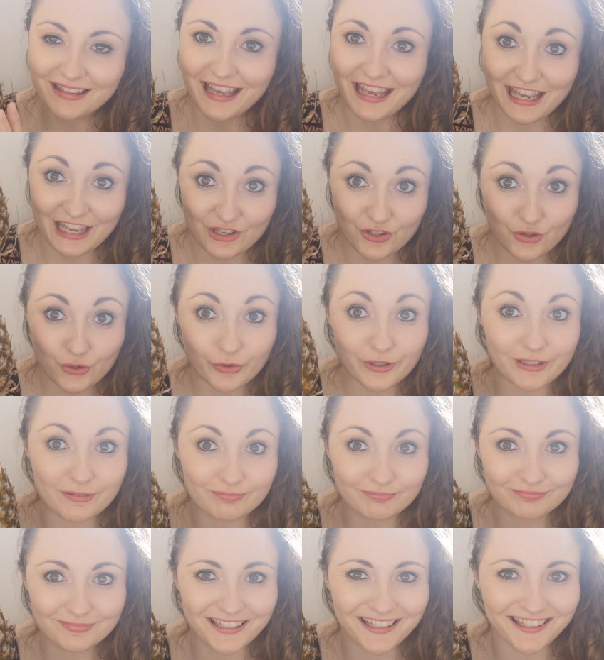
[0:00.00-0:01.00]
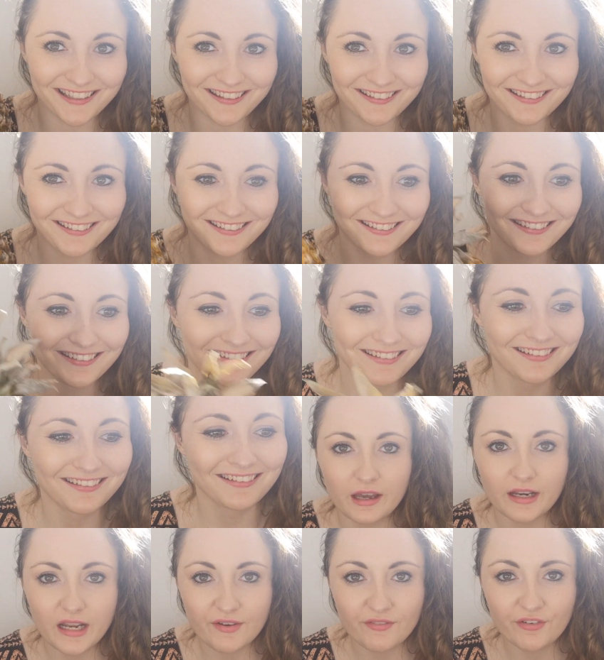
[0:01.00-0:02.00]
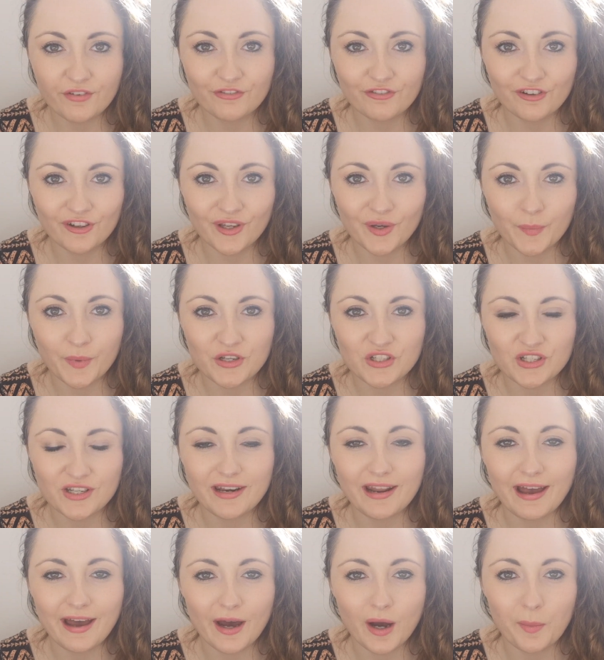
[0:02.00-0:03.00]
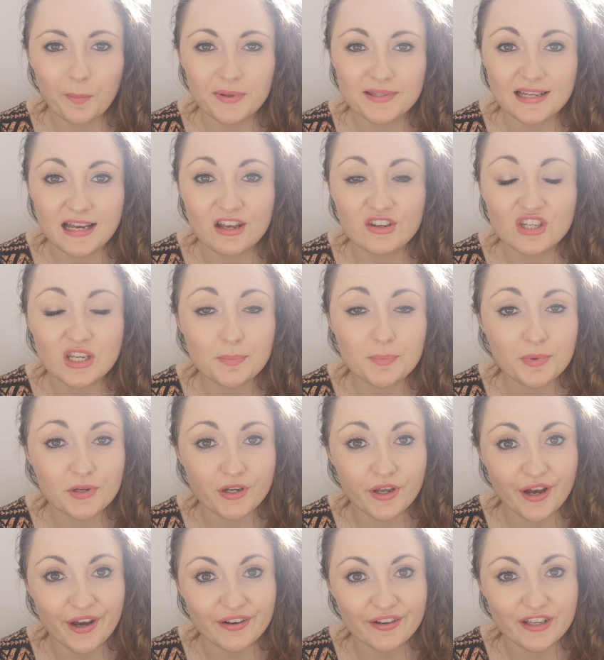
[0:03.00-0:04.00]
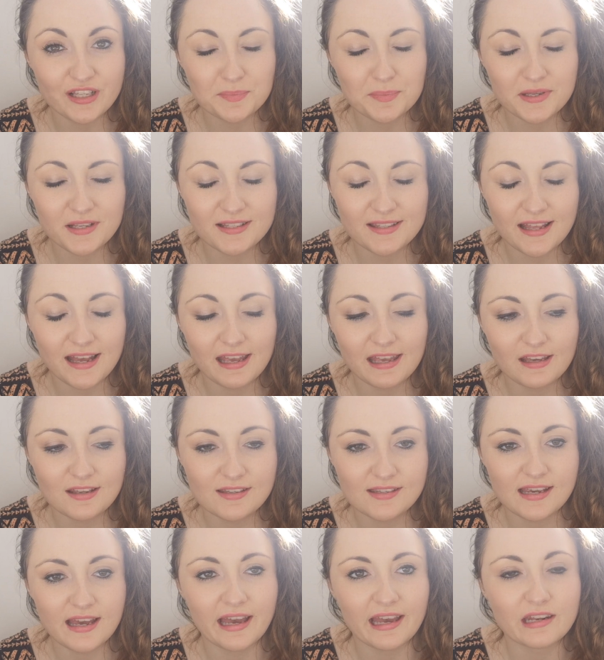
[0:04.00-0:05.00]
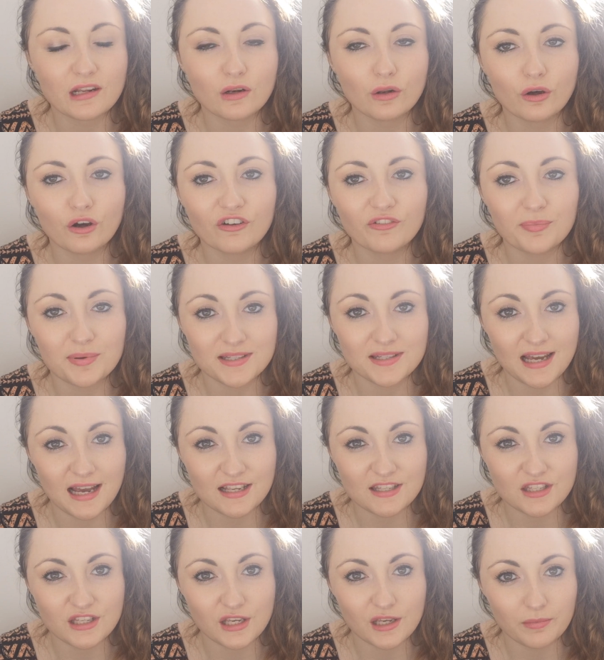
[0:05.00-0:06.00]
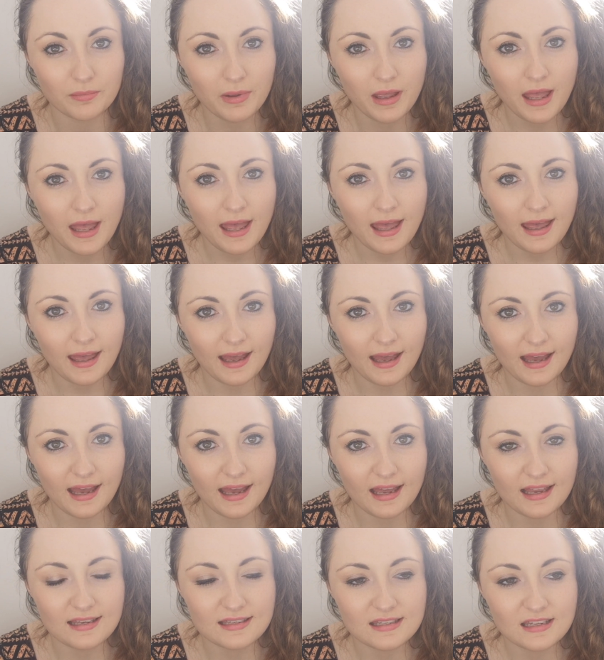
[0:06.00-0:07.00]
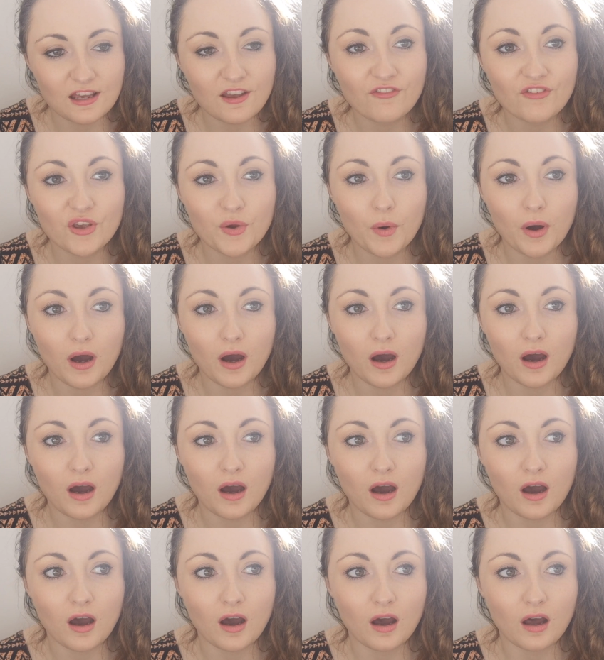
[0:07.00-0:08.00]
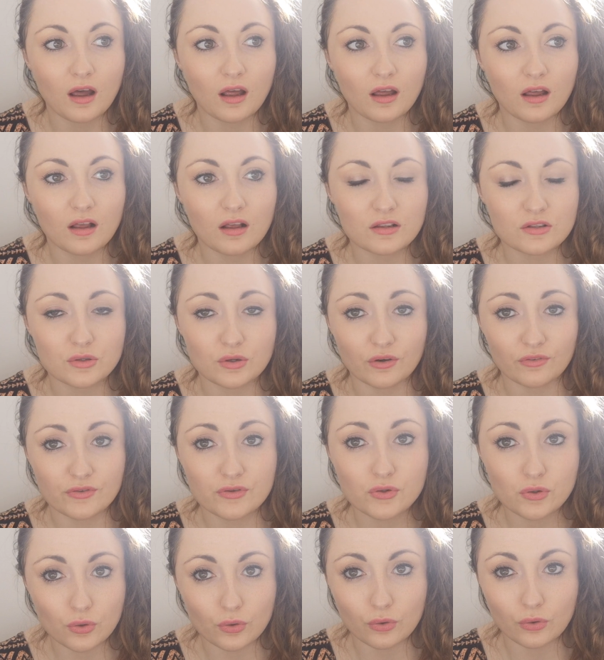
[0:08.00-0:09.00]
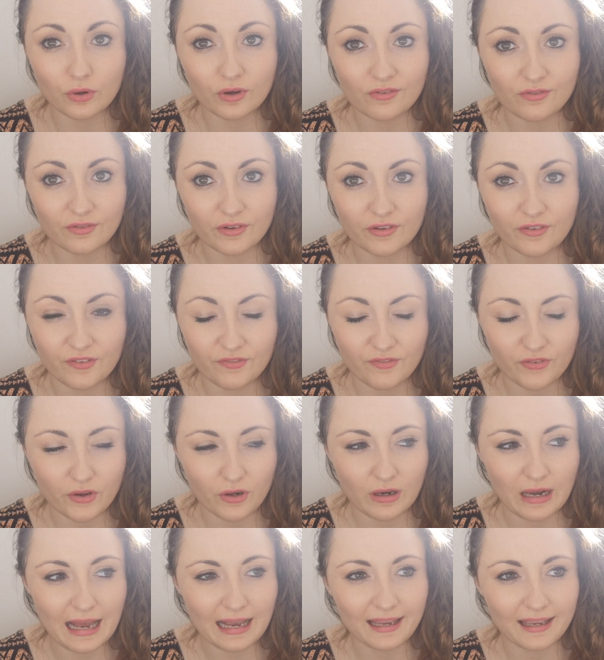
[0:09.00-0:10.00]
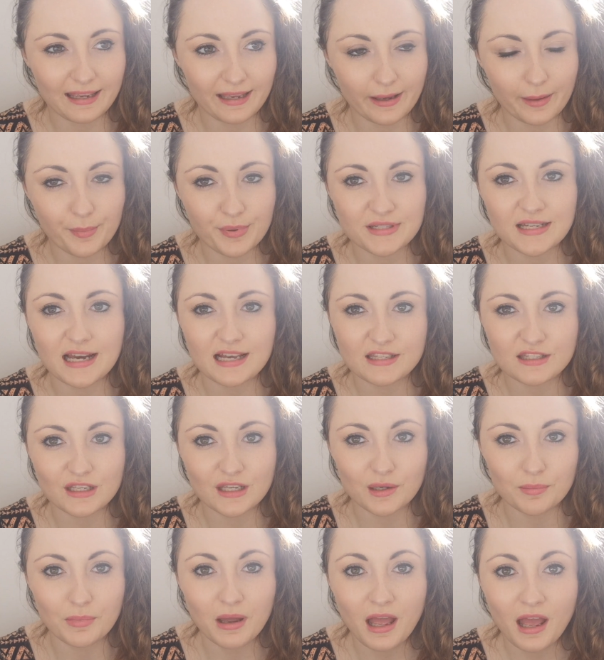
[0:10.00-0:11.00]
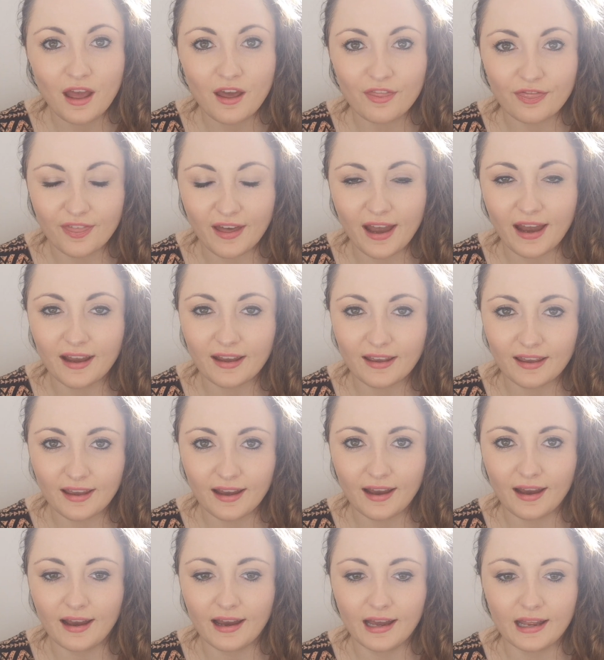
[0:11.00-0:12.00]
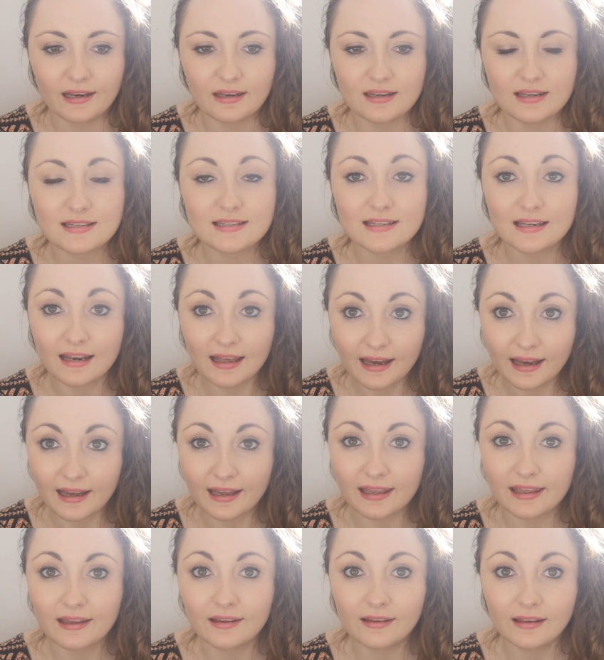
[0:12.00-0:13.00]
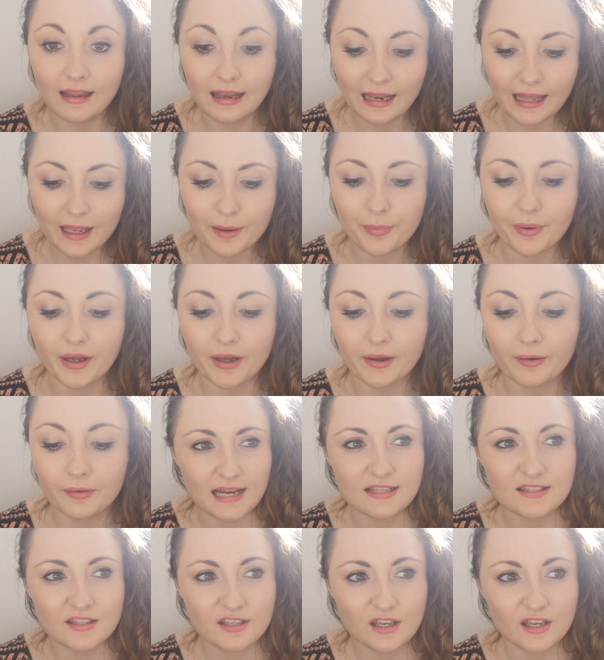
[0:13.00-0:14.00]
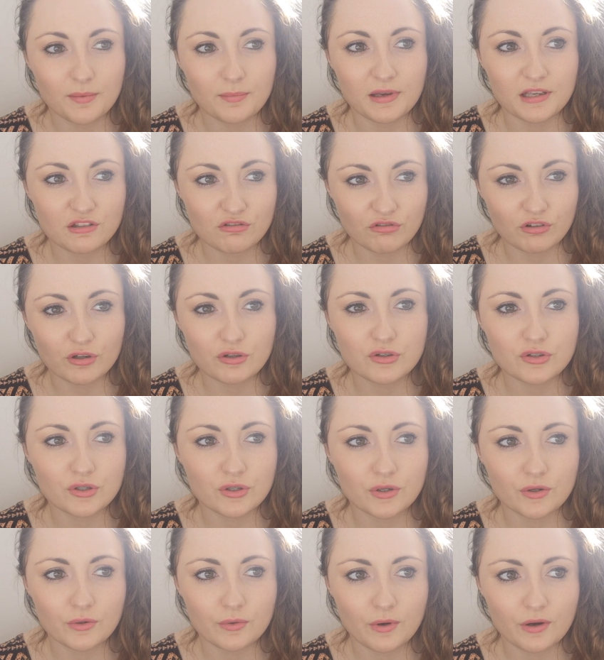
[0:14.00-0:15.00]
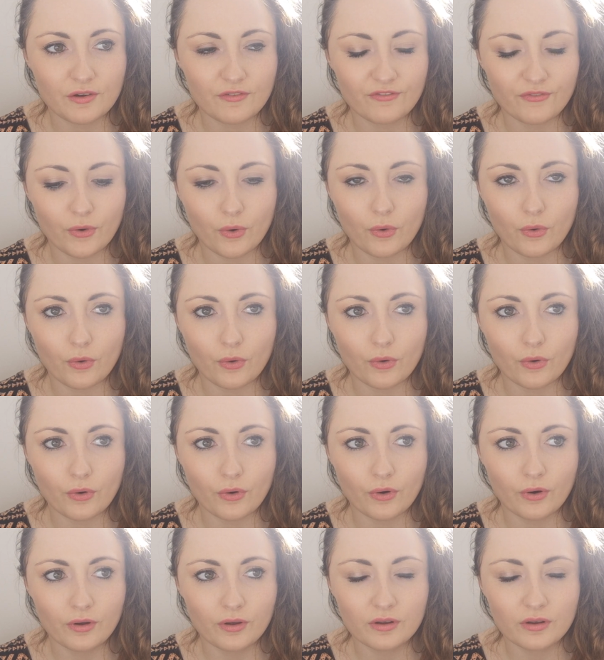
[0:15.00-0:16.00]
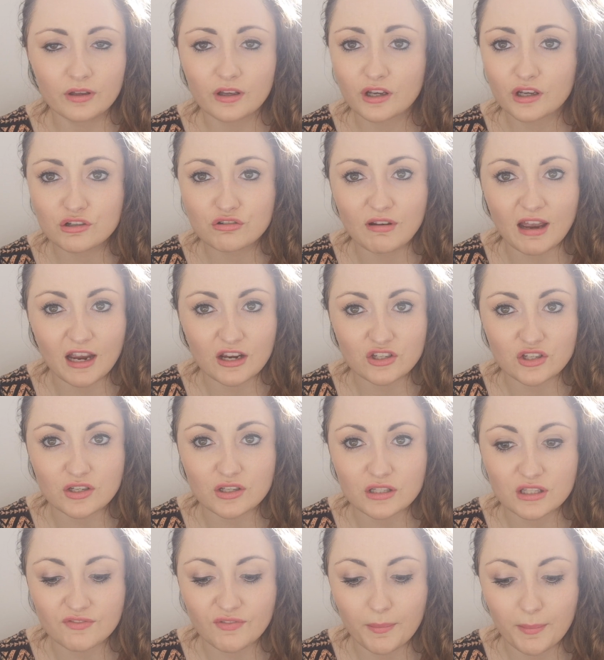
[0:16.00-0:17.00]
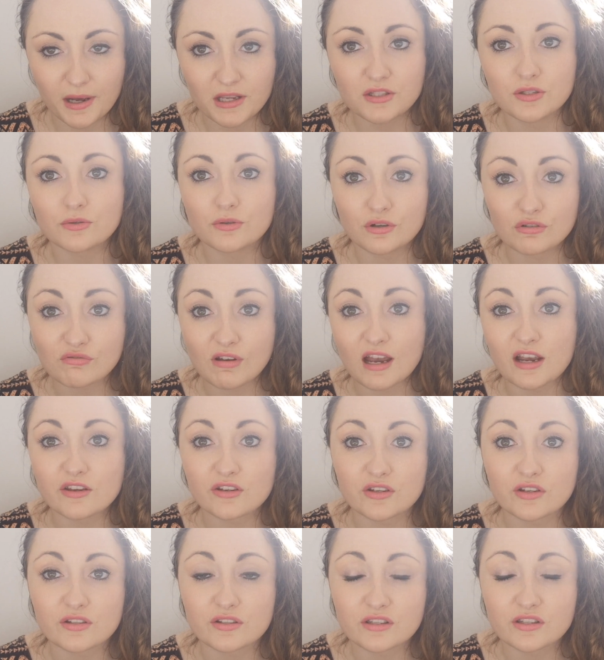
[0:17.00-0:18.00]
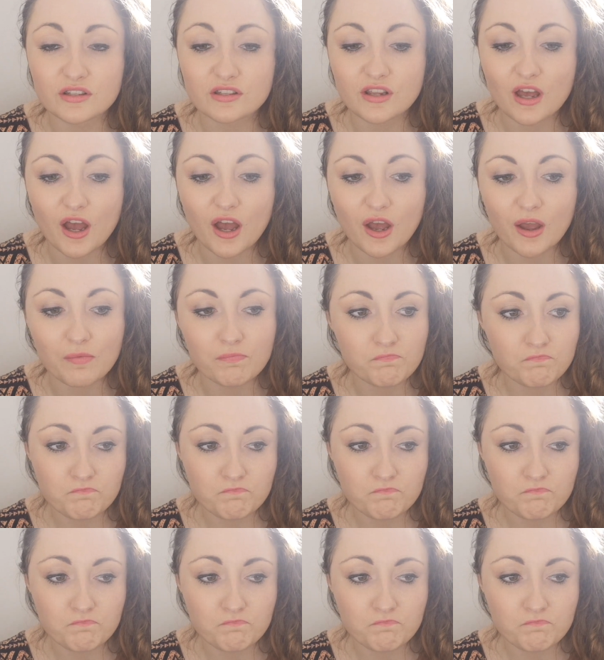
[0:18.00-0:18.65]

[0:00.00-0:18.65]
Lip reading: Enjoy. Another fruit which can help is actually bananas, because they contain a lot of potassium, and if you are sort of short, if you're lacking potassium, that can delay labour. Potassium is crucial for contractions, for muscle contractions, so